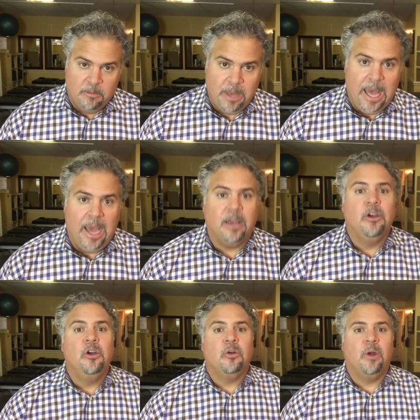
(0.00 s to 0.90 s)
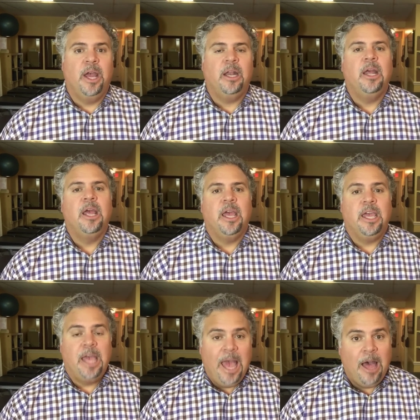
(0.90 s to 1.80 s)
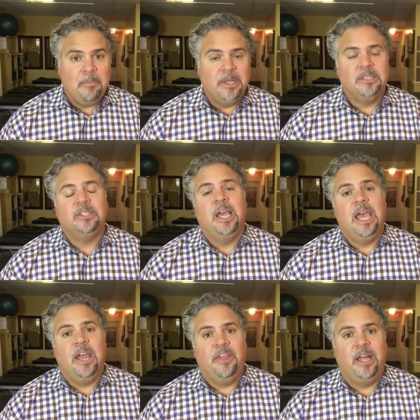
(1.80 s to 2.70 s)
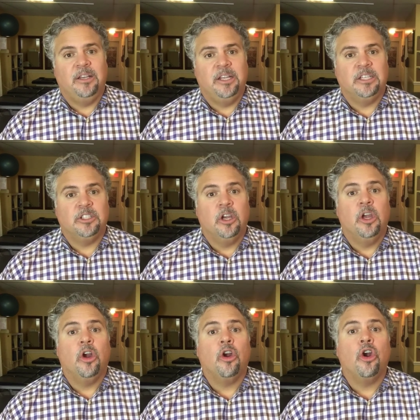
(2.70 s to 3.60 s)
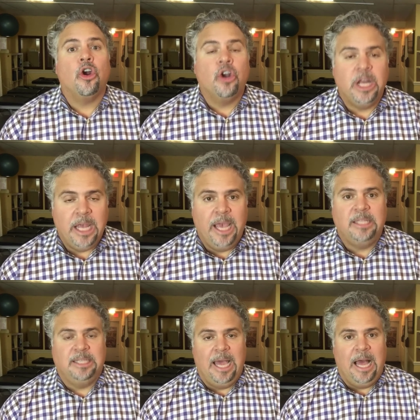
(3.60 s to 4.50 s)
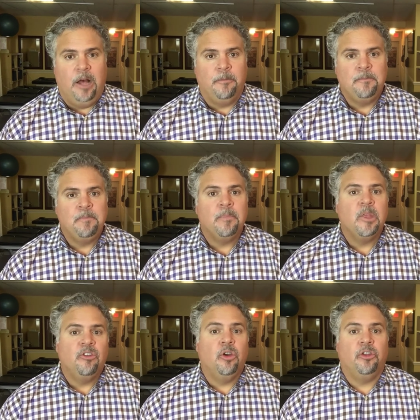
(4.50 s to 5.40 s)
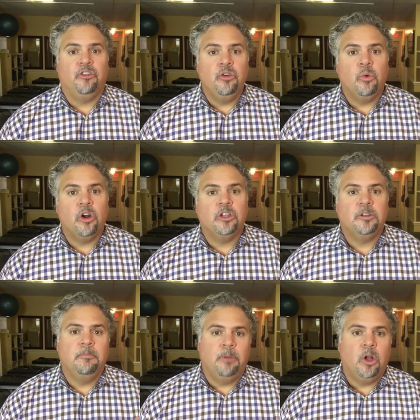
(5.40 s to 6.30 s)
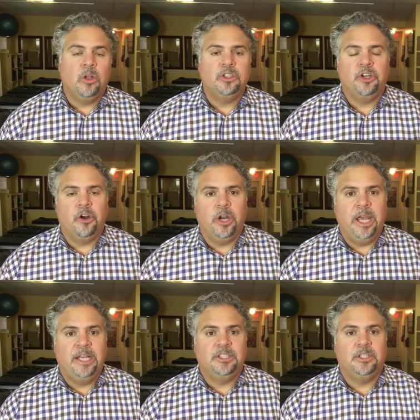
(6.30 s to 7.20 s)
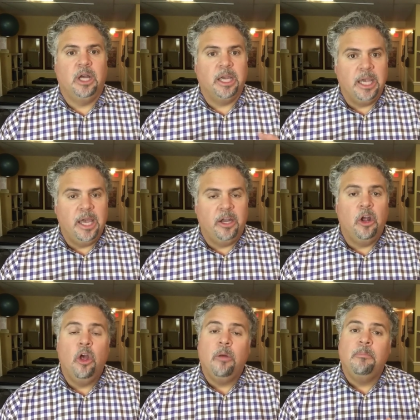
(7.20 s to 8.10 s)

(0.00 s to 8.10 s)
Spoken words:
back, right, happens, and that disc herniates out. So the two words, bulge and herniation. Again,